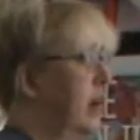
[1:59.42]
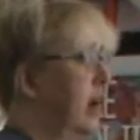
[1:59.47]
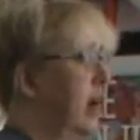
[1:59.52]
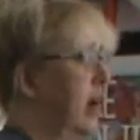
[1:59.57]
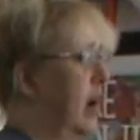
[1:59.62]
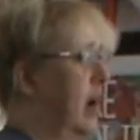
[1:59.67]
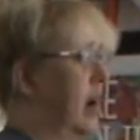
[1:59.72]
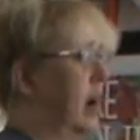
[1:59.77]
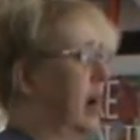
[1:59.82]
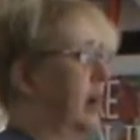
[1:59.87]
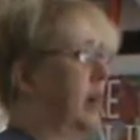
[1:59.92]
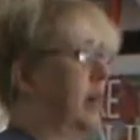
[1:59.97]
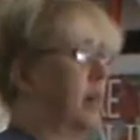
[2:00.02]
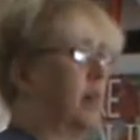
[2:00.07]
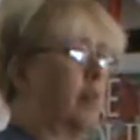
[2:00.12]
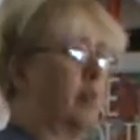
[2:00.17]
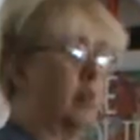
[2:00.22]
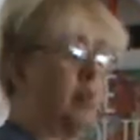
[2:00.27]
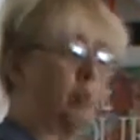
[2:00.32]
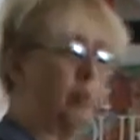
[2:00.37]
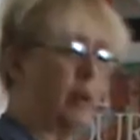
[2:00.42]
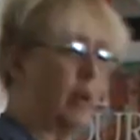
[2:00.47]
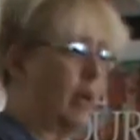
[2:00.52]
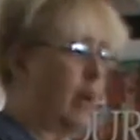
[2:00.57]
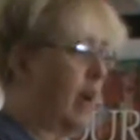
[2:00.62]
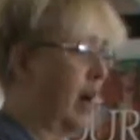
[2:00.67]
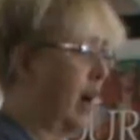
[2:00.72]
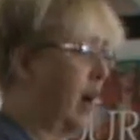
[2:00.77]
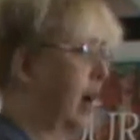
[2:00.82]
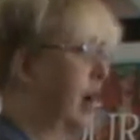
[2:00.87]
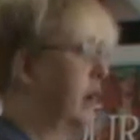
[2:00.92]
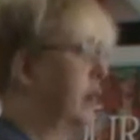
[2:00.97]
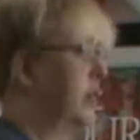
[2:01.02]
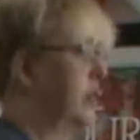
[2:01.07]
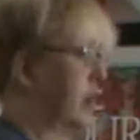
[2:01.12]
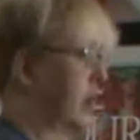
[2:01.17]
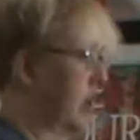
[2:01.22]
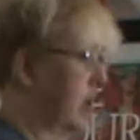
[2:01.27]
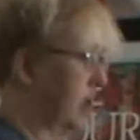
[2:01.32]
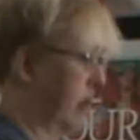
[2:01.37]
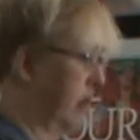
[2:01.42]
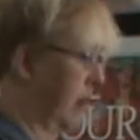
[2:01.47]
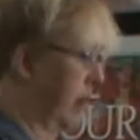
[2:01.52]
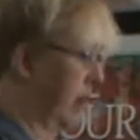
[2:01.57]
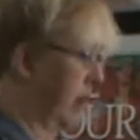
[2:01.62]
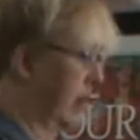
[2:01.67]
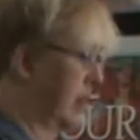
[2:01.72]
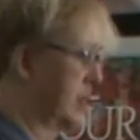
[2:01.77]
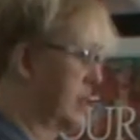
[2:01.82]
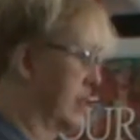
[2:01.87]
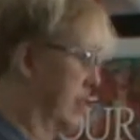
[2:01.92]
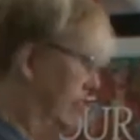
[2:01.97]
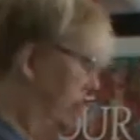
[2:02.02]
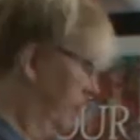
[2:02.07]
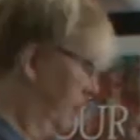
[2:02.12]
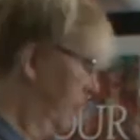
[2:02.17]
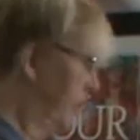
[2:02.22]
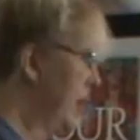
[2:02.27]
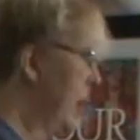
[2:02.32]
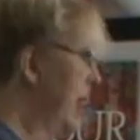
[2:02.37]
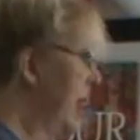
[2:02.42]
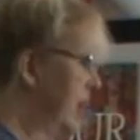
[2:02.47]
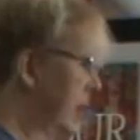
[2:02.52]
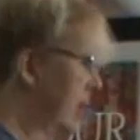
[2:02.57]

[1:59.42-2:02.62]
the PR, the QRS, and the